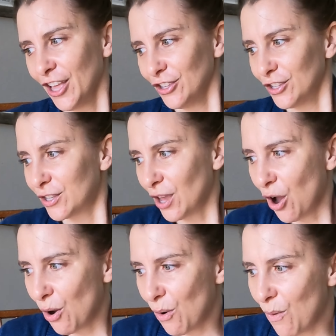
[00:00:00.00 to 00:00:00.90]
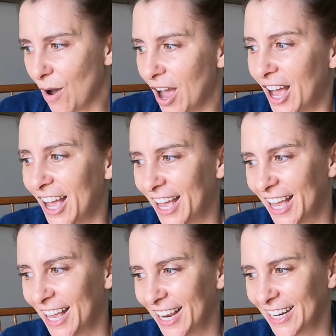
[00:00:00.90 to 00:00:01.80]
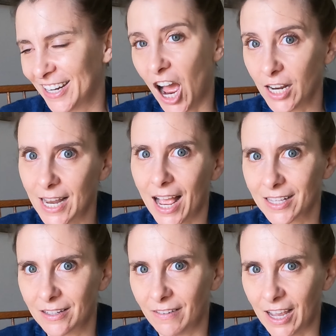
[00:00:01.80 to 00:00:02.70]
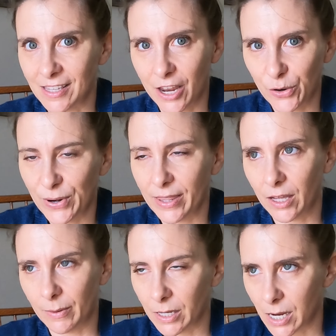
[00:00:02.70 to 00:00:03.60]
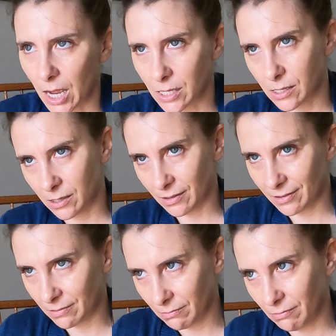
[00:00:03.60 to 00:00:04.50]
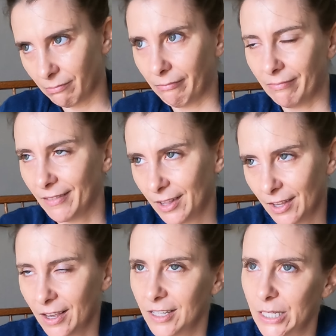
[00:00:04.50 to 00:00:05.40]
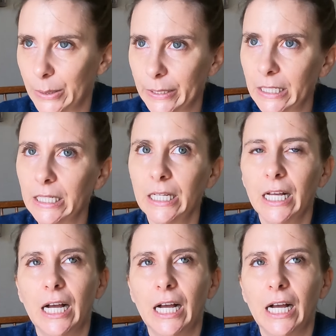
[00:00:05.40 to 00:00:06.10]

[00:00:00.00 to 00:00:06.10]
So, not tax advice. I know nothing about taxes. Don't worry.